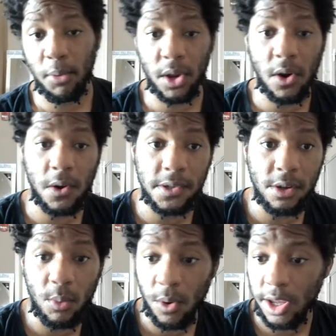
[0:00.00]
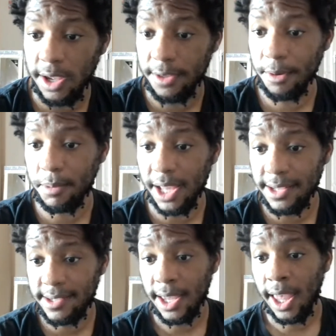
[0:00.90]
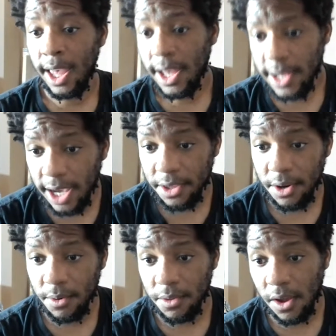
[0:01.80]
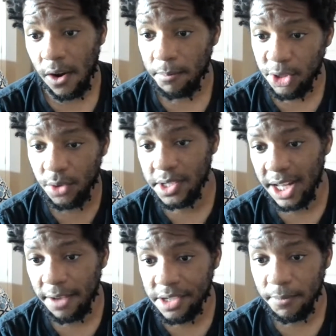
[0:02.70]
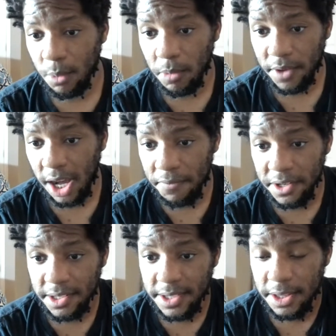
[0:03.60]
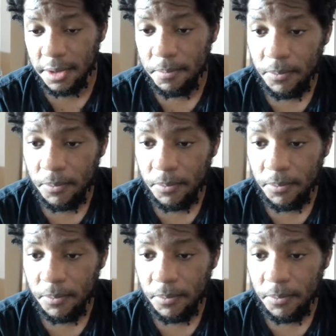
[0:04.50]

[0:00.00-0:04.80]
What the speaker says: guard is going to work either, but that's neither here nor there. I'm choosing to have some form of confidence in them.